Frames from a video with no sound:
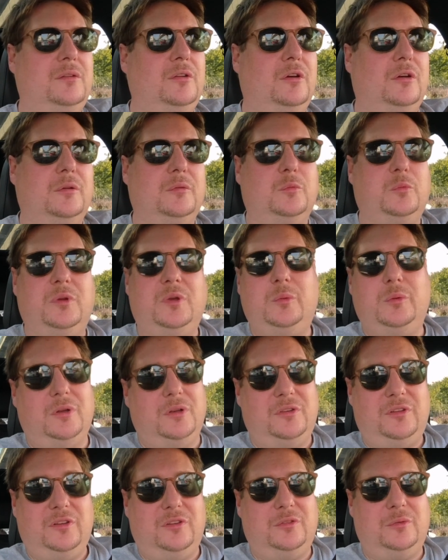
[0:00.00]
Not we
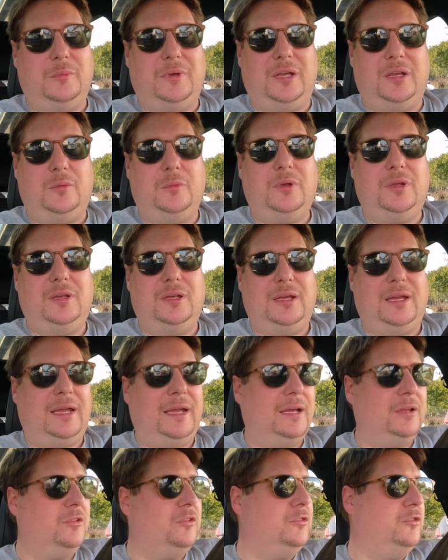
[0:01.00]
wanted to make, we
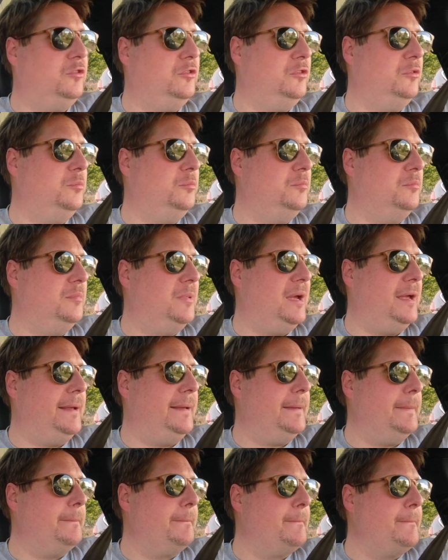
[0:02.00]
had to
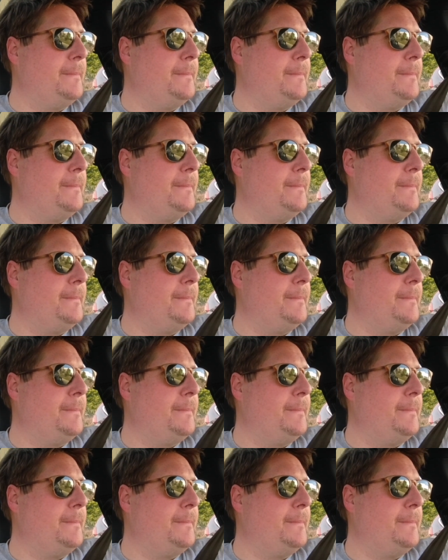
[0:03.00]
make.